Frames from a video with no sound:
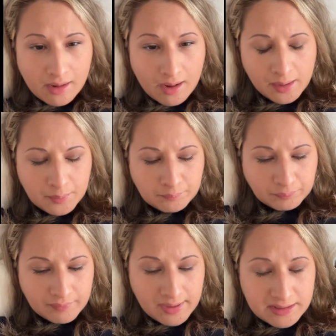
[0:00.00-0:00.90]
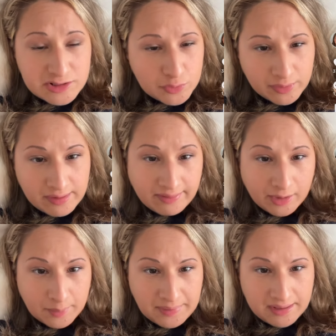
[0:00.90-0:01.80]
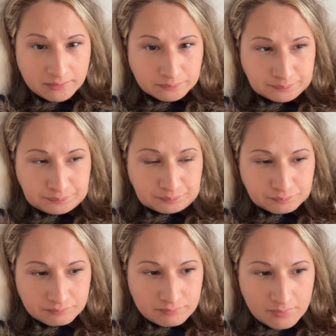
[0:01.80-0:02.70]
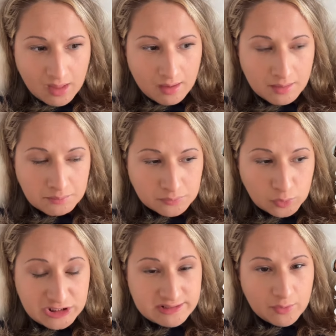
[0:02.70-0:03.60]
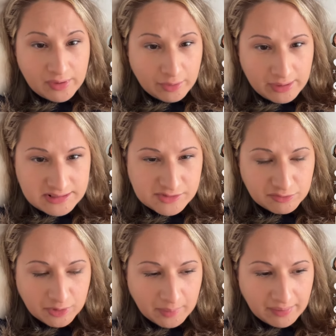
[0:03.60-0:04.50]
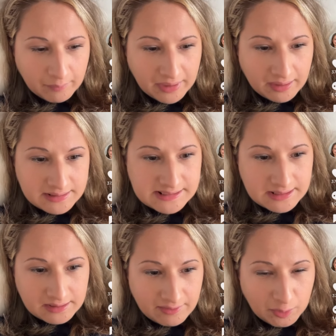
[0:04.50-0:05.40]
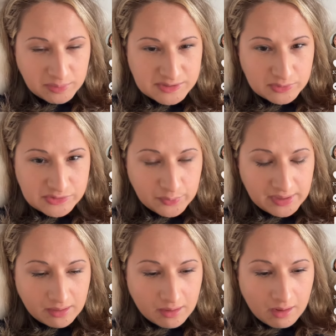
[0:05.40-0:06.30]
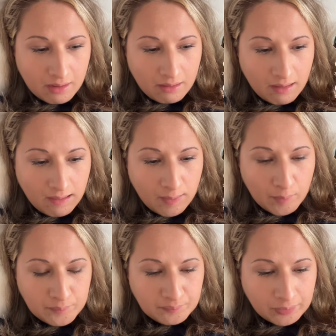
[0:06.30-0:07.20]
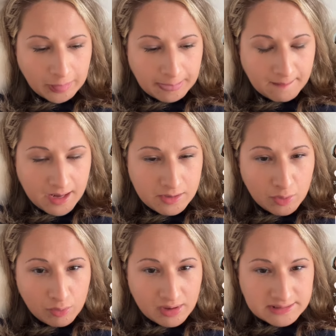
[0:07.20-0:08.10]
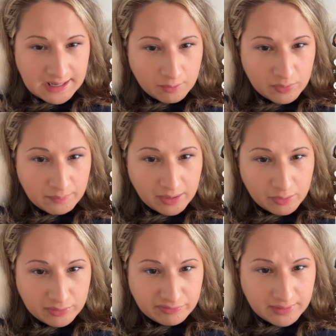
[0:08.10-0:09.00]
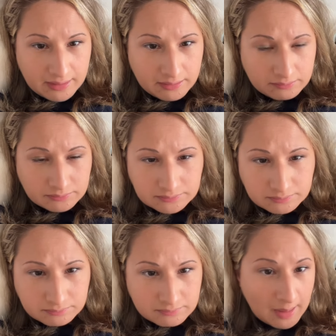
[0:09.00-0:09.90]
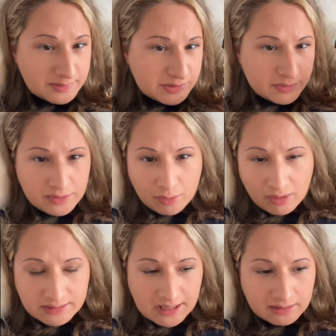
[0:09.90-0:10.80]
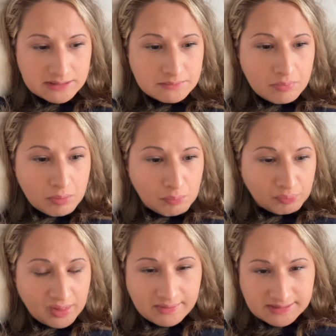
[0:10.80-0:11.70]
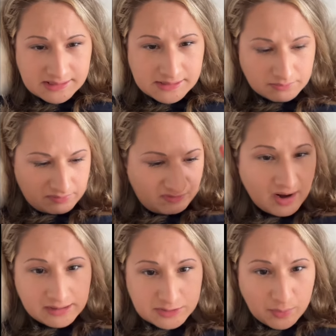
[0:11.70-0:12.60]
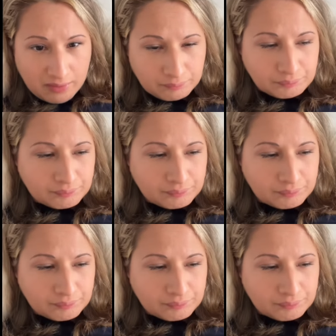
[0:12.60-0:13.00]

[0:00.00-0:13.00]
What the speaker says: Mandatory therapy, which is going great so far, by the way. I see a therapist once a week. And no contact with my codefendant. Absolutely no contact. And that's fine as well.